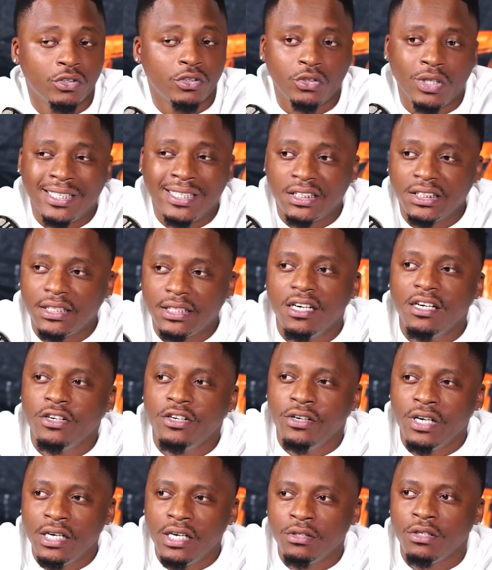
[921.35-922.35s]
So I just hung
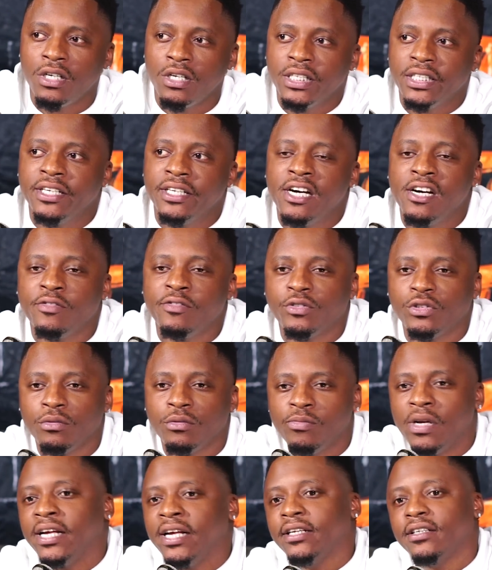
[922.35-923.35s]
around long enough to
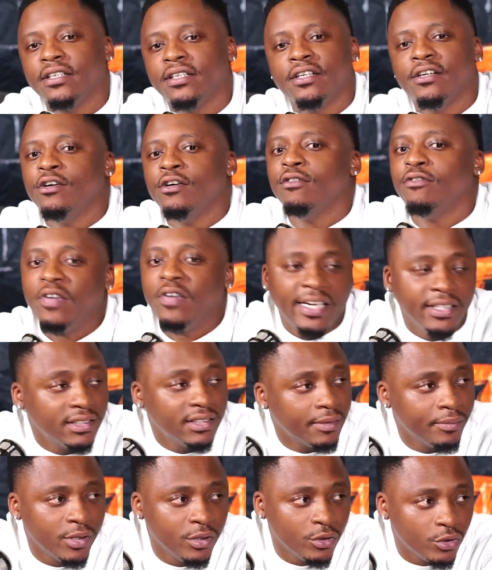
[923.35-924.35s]
like find
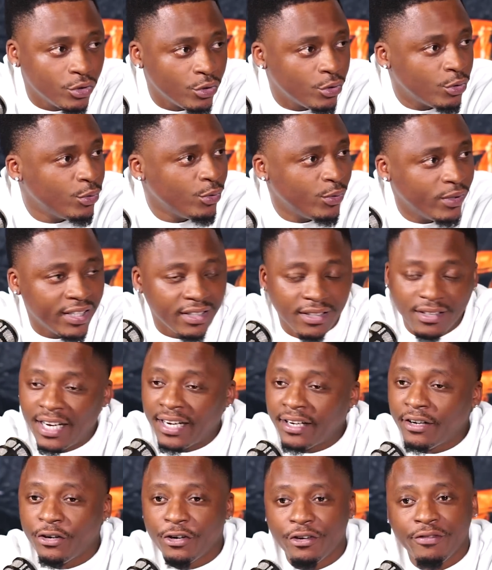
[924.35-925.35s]
something to do that
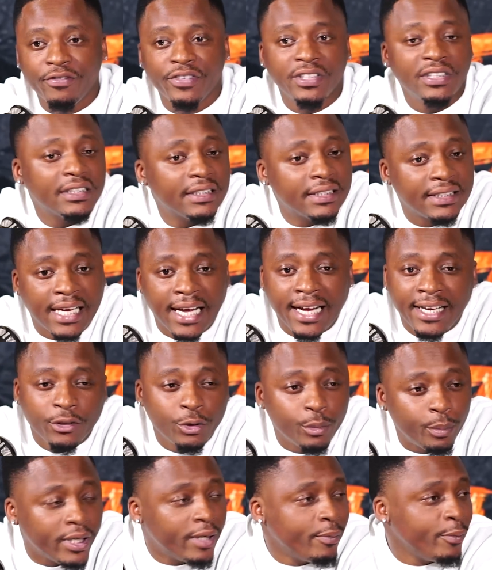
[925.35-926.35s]
I could convince this guy
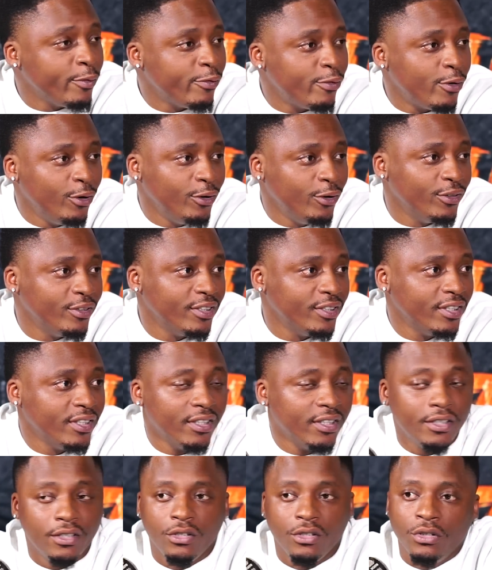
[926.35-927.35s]
to pay me for.
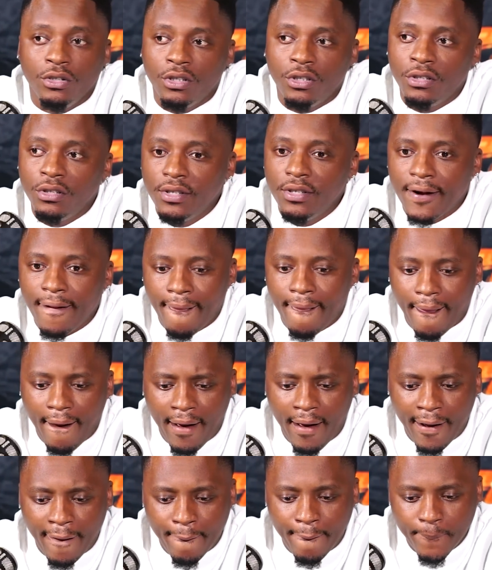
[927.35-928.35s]

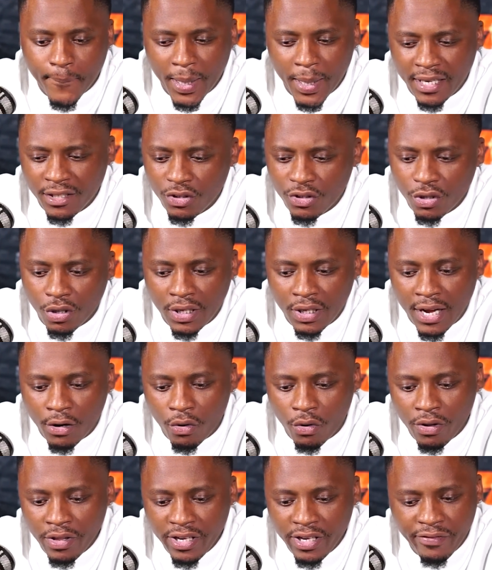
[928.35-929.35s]
And so like
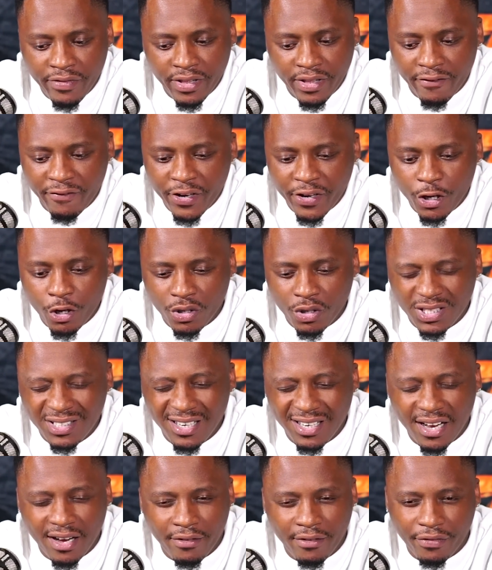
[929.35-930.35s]
even the video
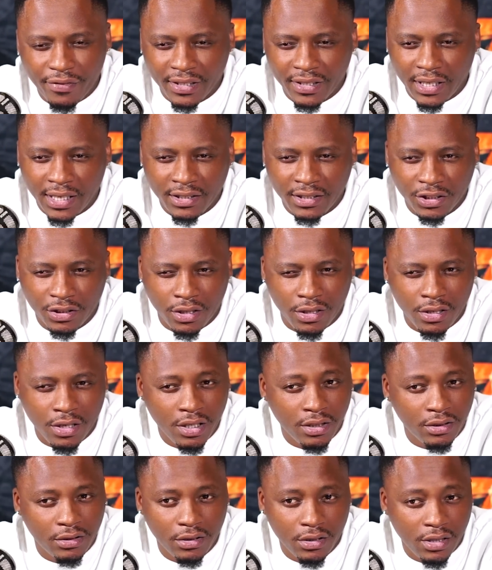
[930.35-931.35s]
stuff, I just
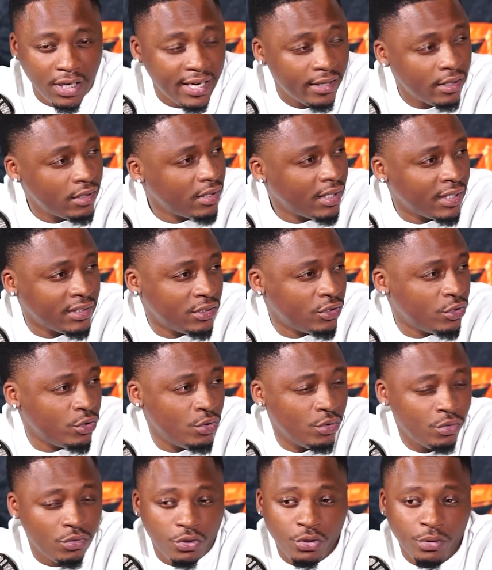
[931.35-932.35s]
learned it. Like I just
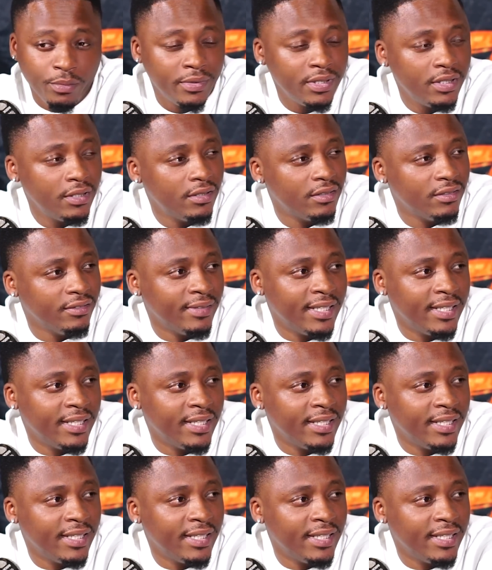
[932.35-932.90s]
YouTubed it.